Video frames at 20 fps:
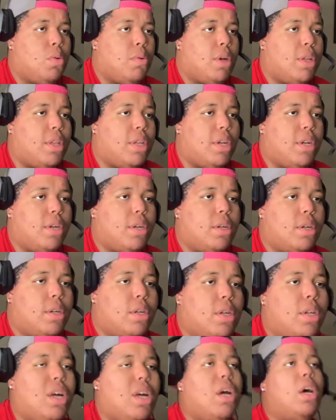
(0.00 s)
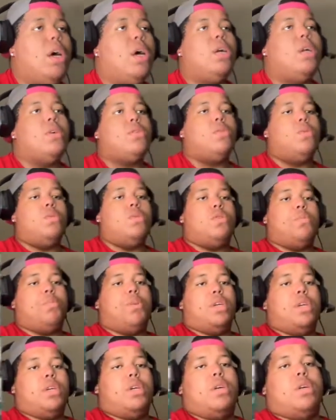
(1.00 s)
Right there. Oh, that was almost a
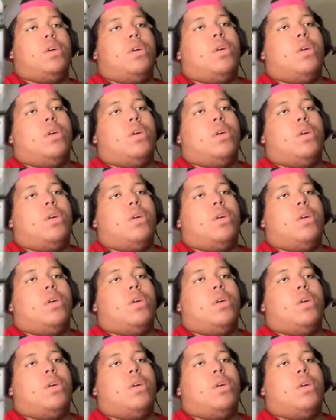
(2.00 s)
pick.